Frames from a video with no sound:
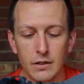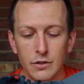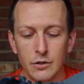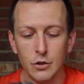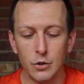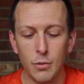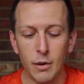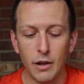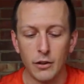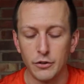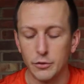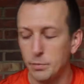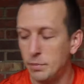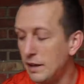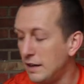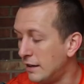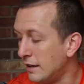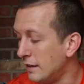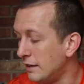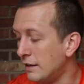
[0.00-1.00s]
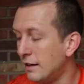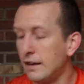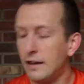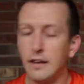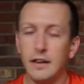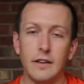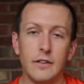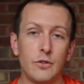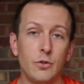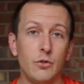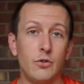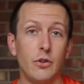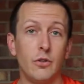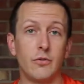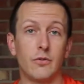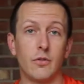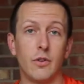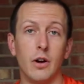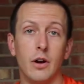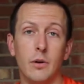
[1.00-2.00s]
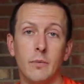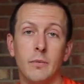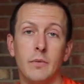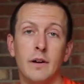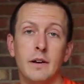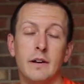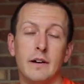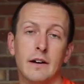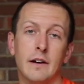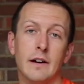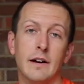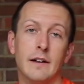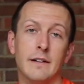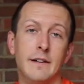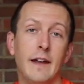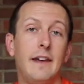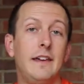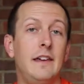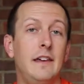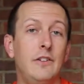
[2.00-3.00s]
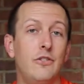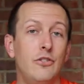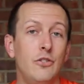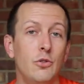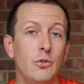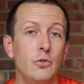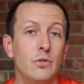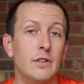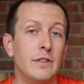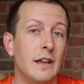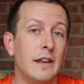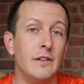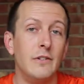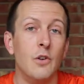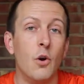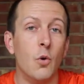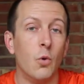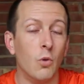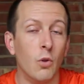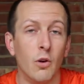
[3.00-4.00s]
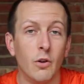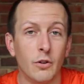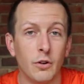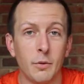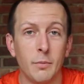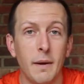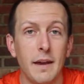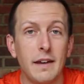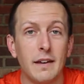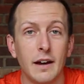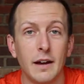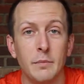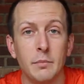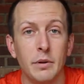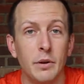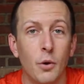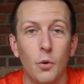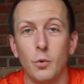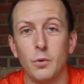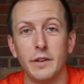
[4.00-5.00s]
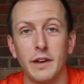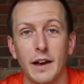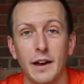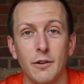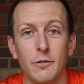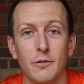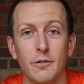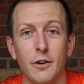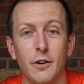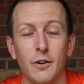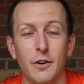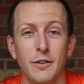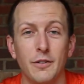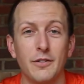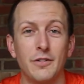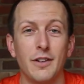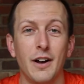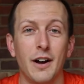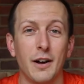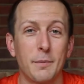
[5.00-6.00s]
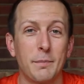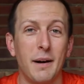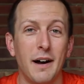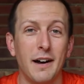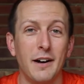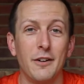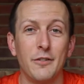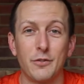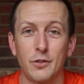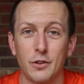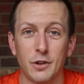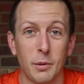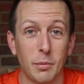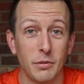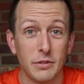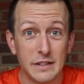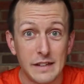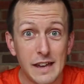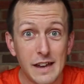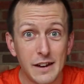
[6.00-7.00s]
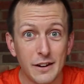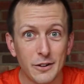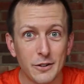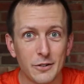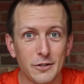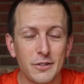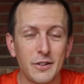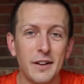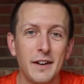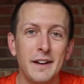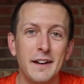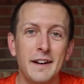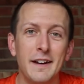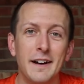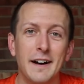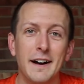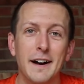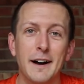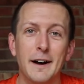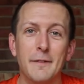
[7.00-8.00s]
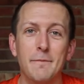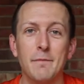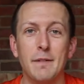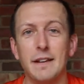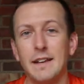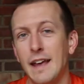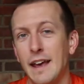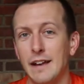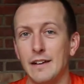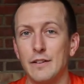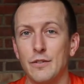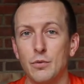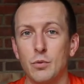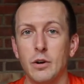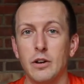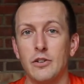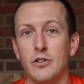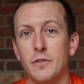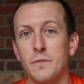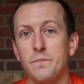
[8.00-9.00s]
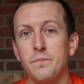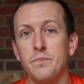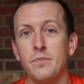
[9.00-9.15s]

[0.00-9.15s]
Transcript: New Balance Beacon, switching from a Nike shoe that they no longer make. I'd been holding out on a stockpile for a couple of years and had to switch.